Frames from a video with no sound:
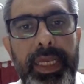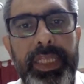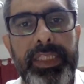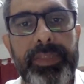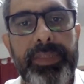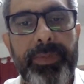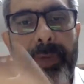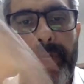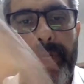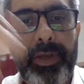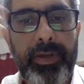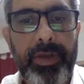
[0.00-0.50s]

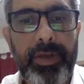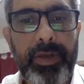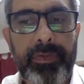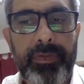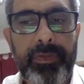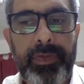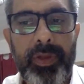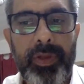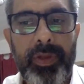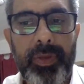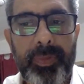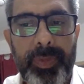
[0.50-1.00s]
spite of
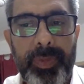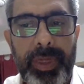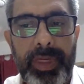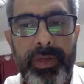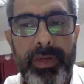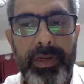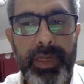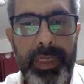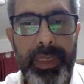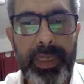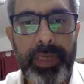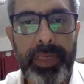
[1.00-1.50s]
having
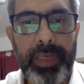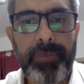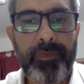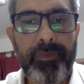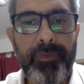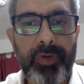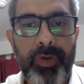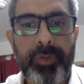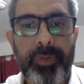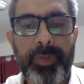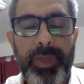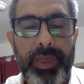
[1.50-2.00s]
obtained relief
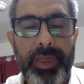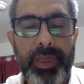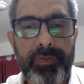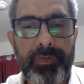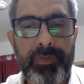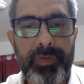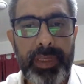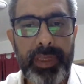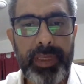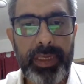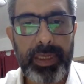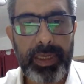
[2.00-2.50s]
from
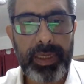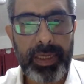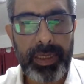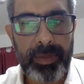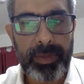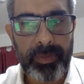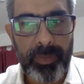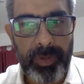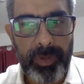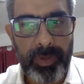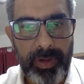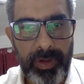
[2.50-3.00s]
AFT,
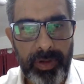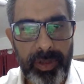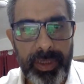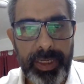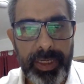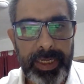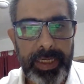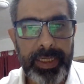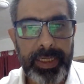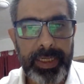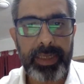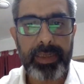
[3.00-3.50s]
I'm not
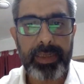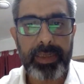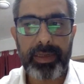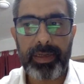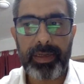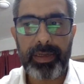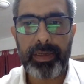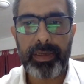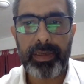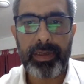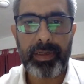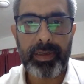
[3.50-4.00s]
getting
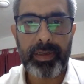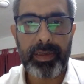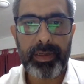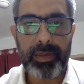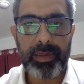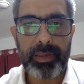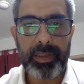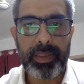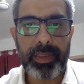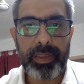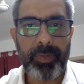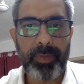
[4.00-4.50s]

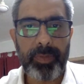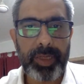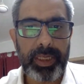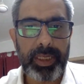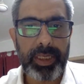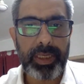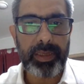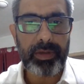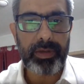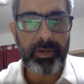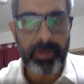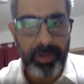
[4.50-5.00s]
the
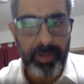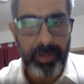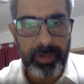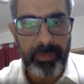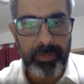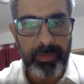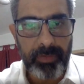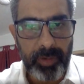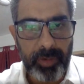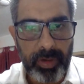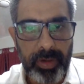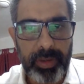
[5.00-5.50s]
money
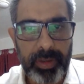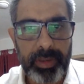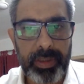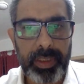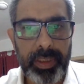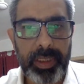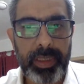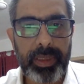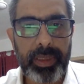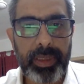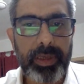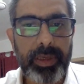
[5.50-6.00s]
or
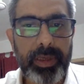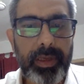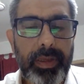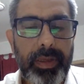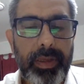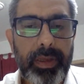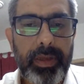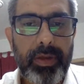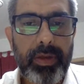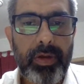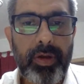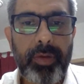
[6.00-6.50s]
the
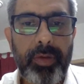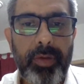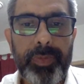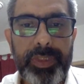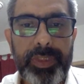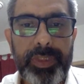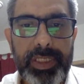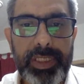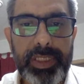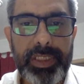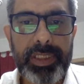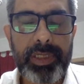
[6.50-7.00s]

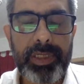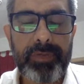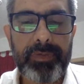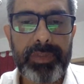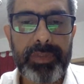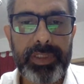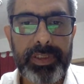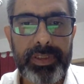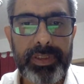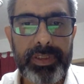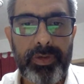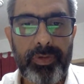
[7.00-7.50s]
compensation
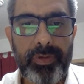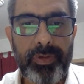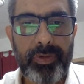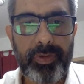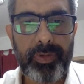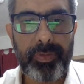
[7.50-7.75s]
which is due to?